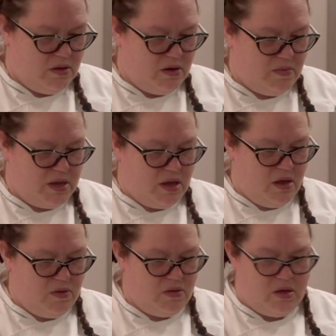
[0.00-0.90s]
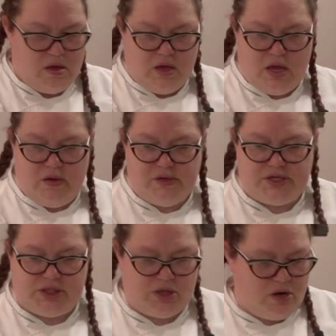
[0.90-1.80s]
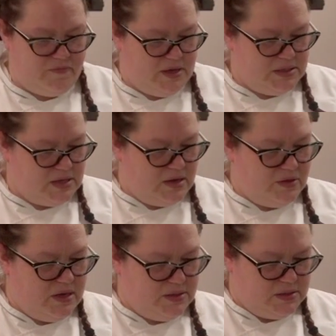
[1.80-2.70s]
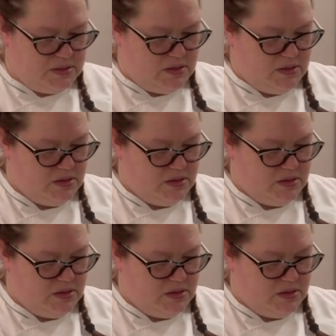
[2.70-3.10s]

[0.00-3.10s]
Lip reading: There we go. And you would just serve these like this